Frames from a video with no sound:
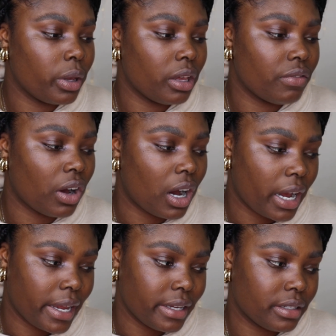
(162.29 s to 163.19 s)
with
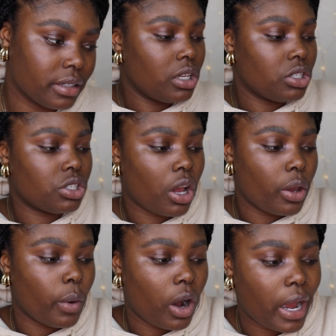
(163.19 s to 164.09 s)
eyes. So
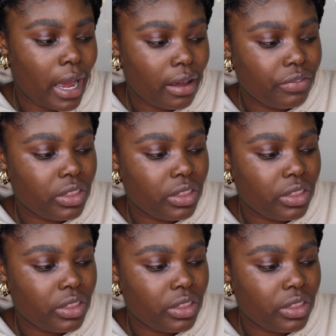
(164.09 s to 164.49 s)
I have